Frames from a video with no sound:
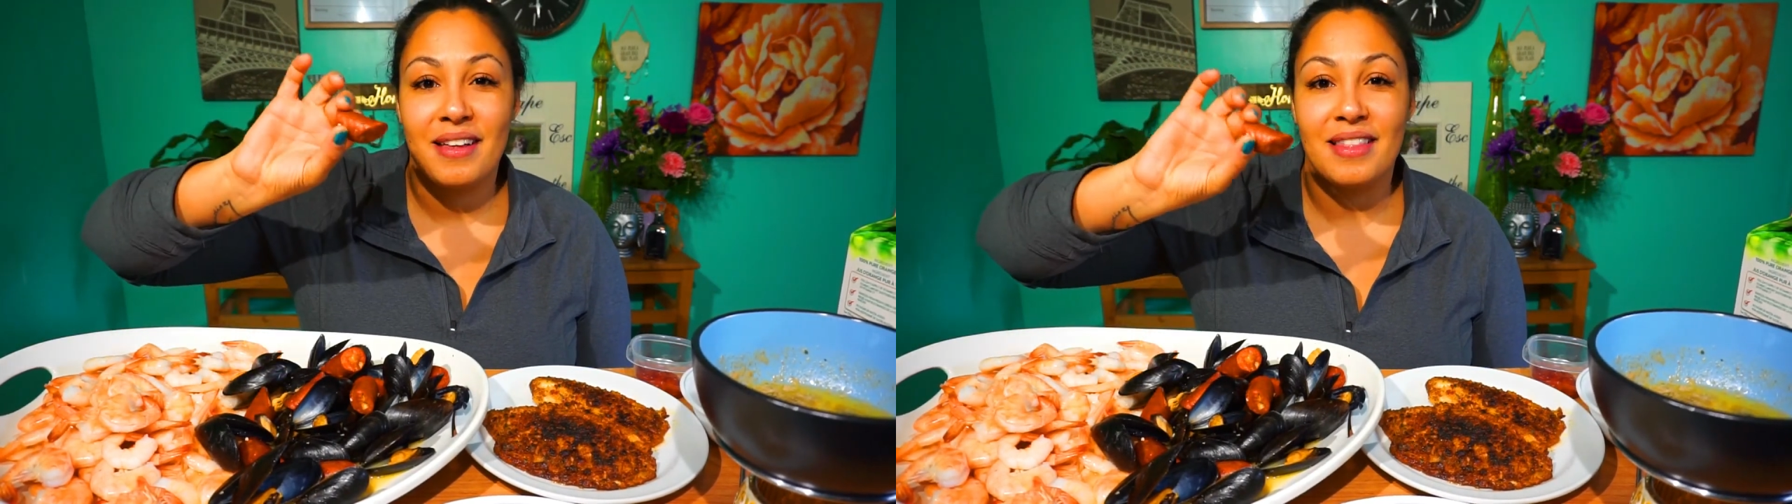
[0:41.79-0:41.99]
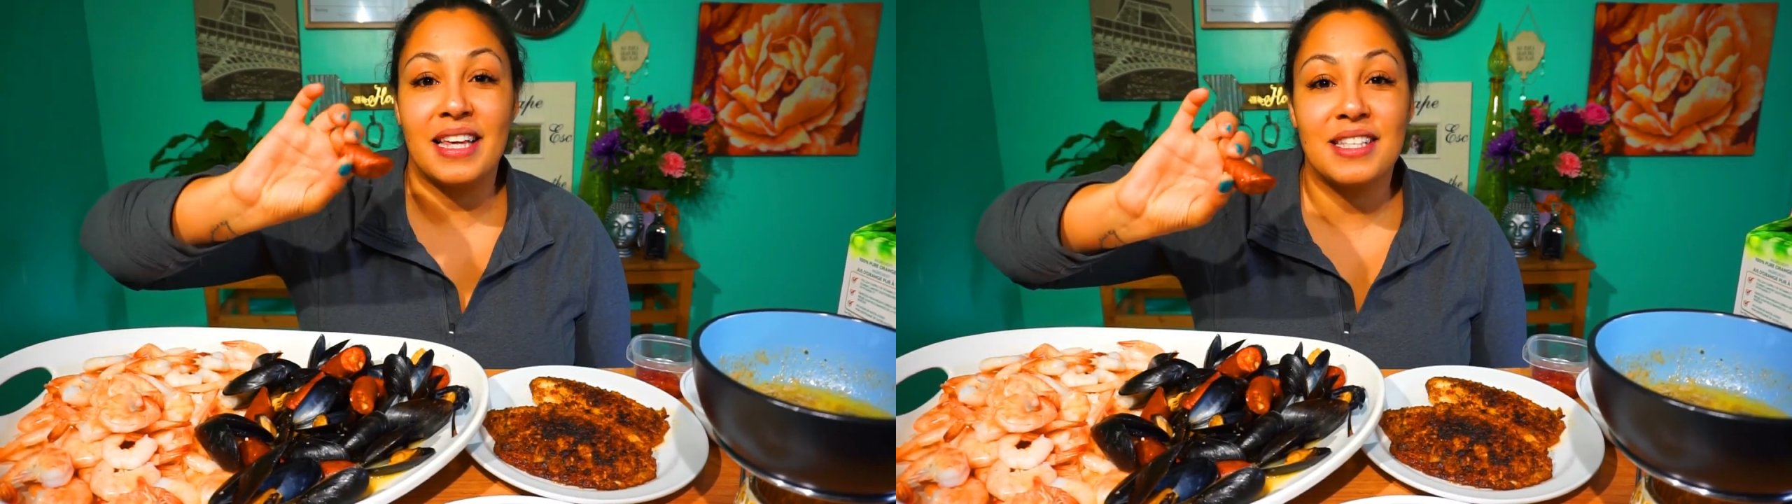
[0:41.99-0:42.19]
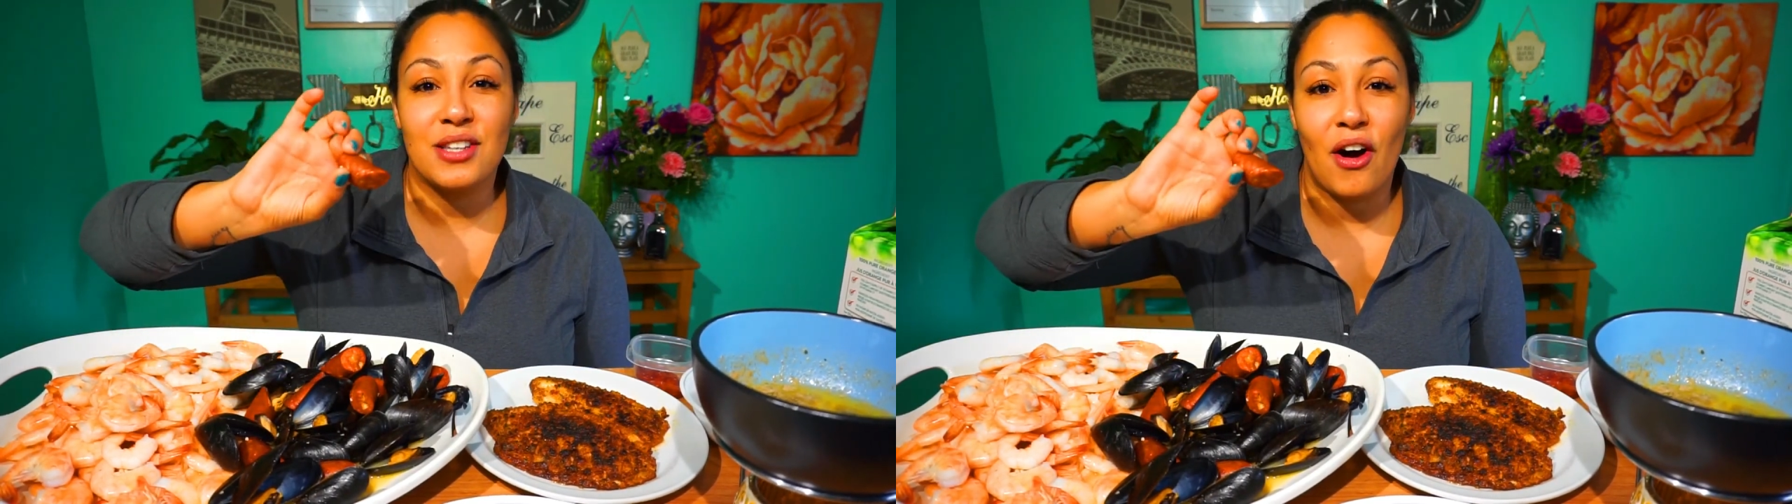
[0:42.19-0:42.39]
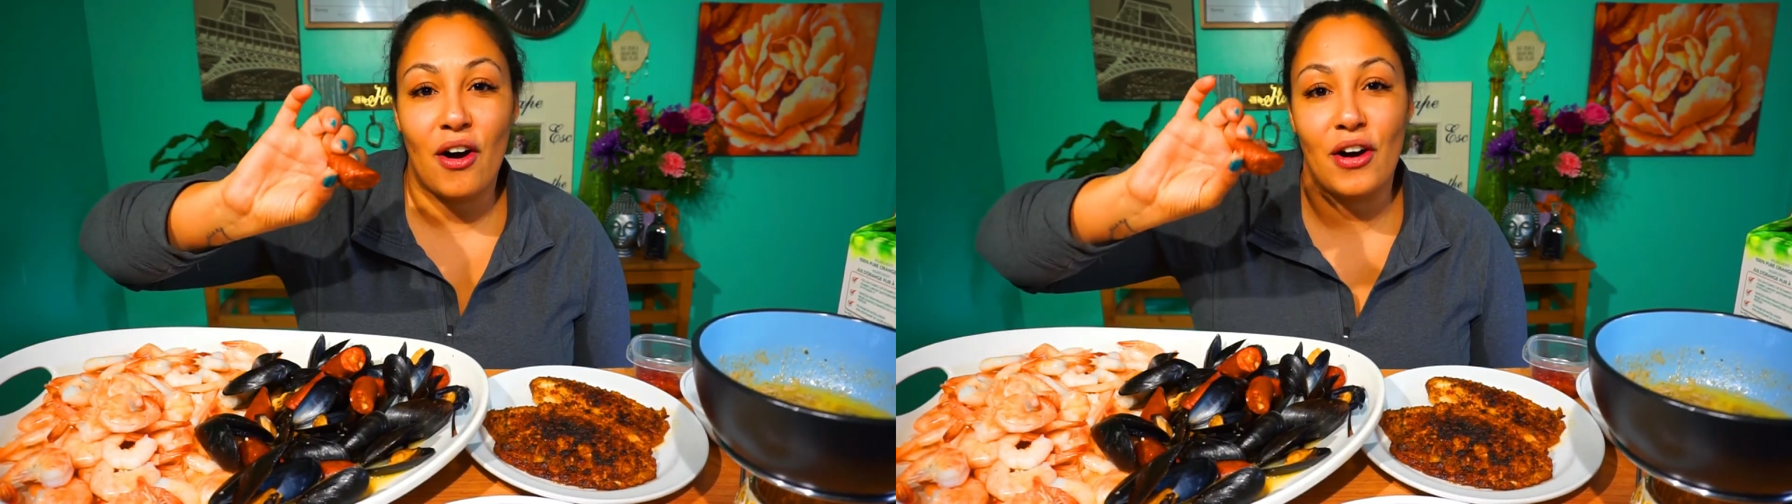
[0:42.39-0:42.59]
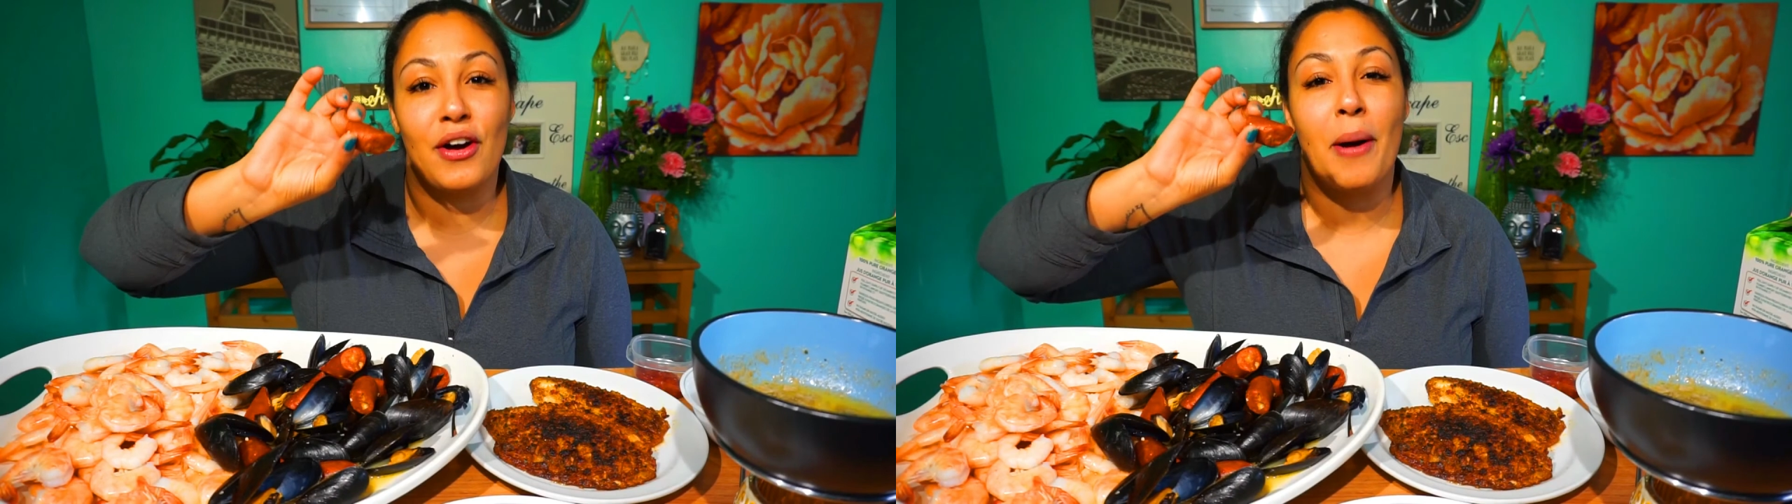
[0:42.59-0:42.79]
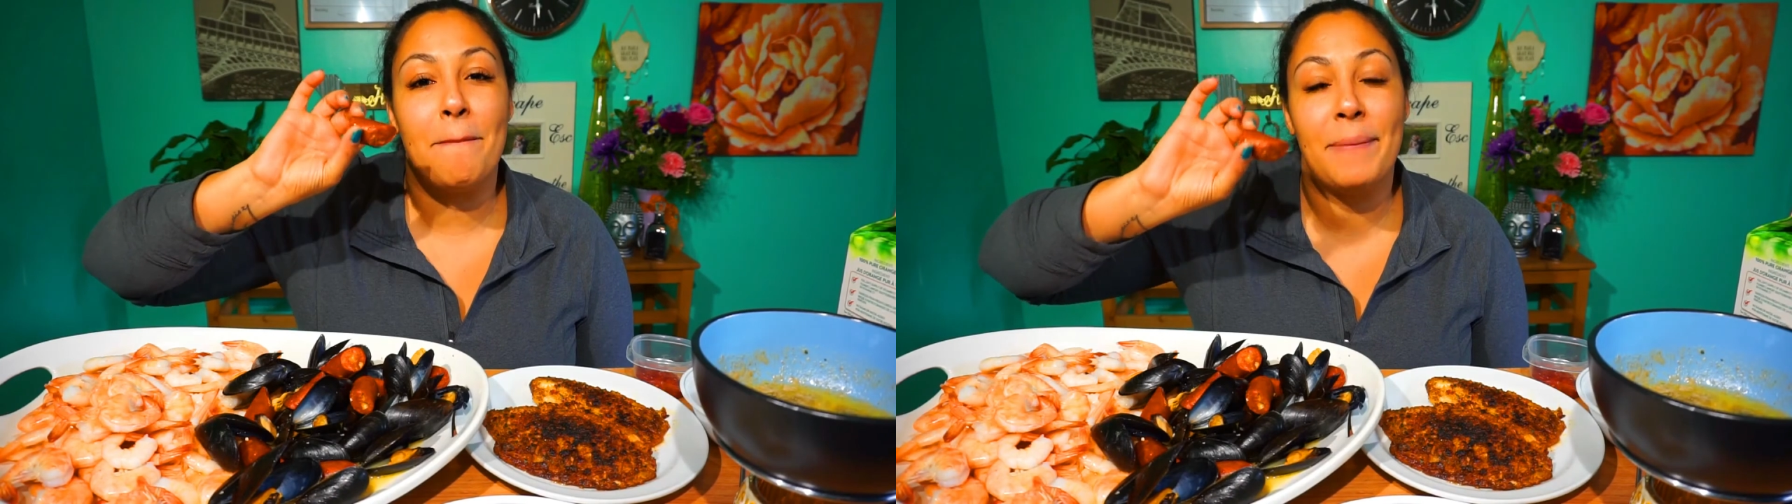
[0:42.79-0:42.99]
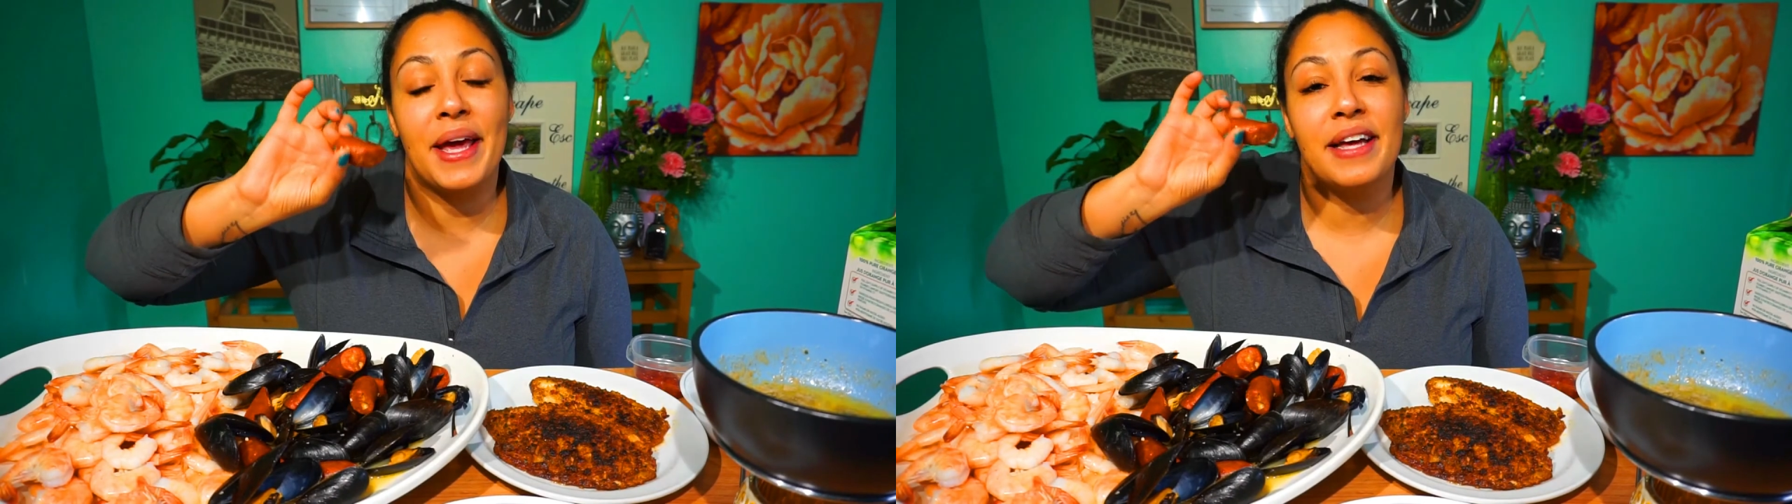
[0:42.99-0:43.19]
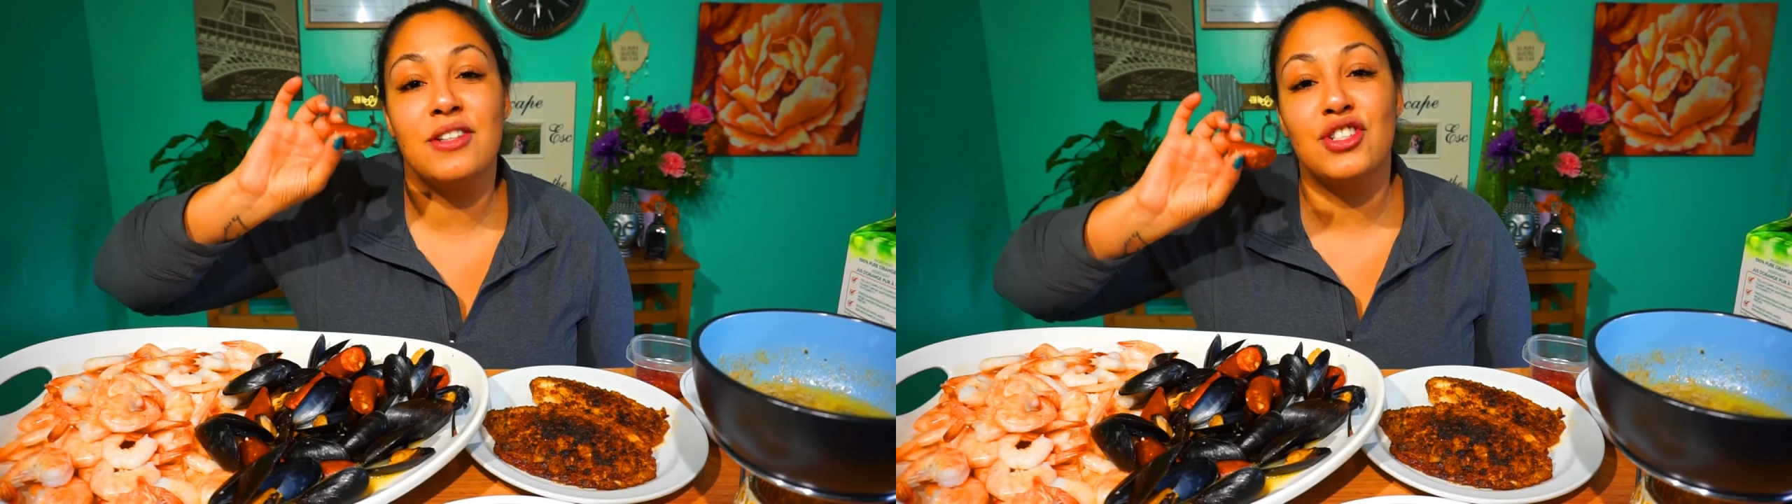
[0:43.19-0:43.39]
these are bacon